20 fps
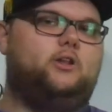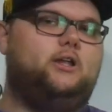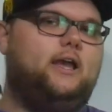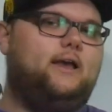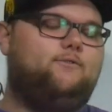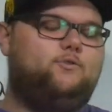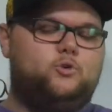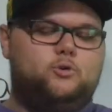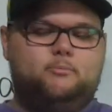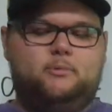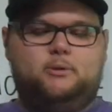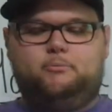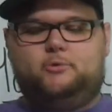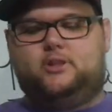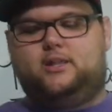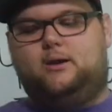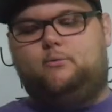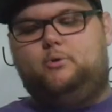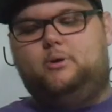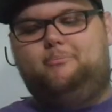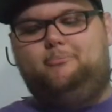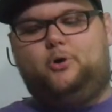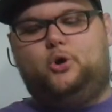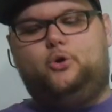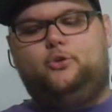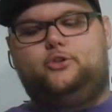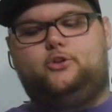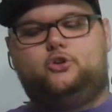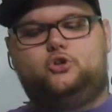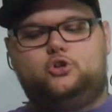You have to remember that we
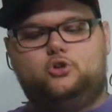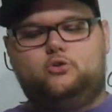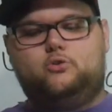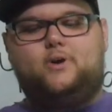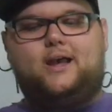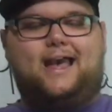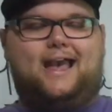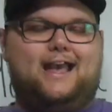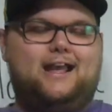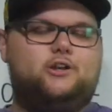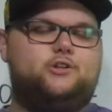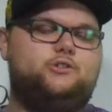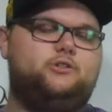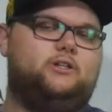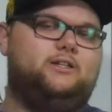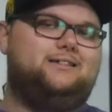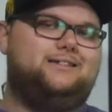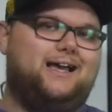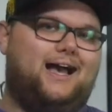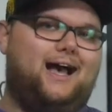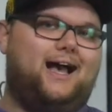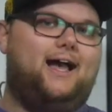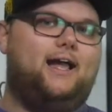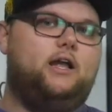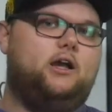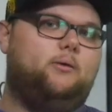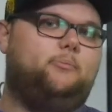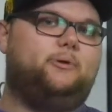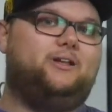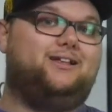both do actually
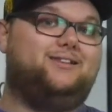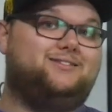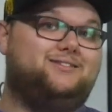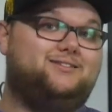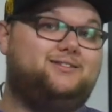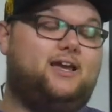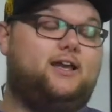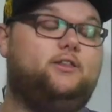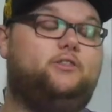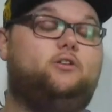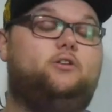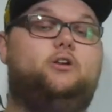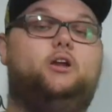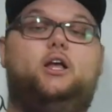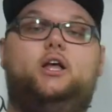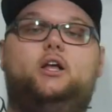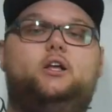tie up against Scyther,